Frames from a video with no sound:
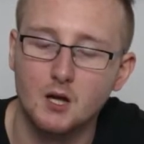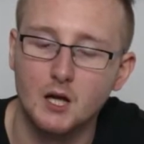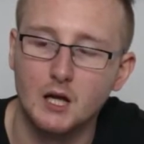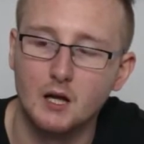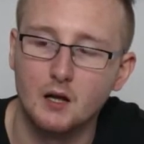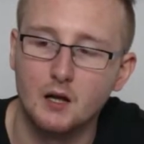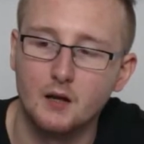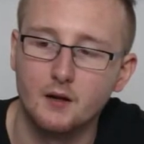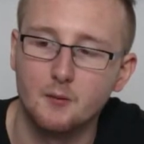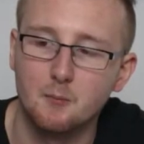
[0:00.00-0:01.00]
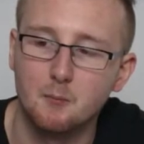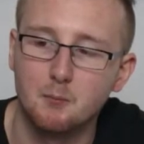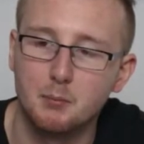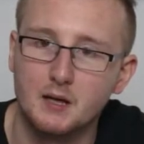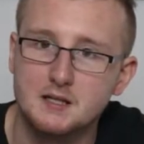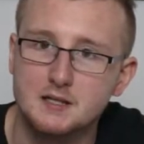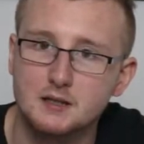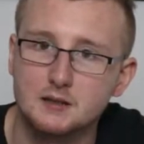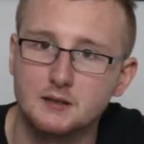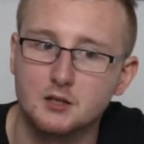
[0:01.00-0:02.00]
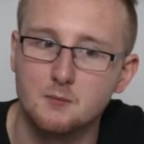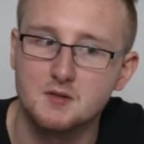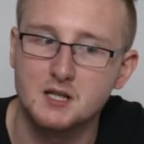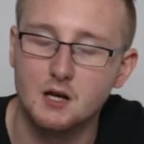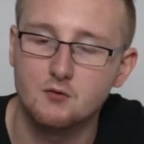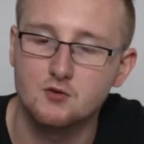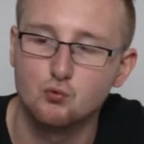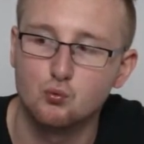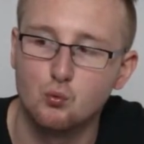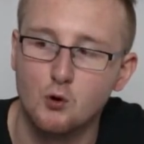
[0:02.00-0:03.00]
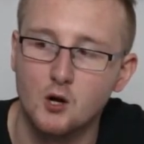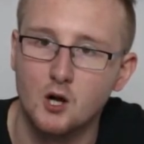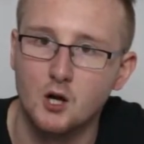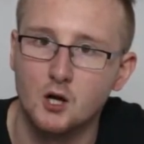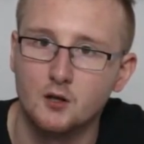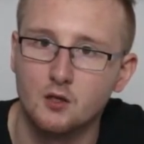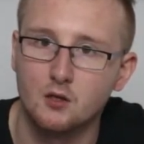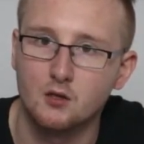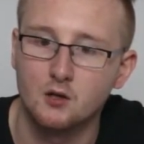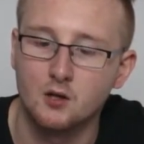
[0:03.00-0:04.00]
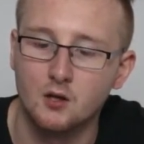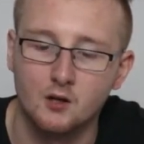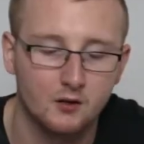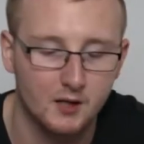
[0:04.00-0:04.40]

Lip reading: And it basically comes down to one thing.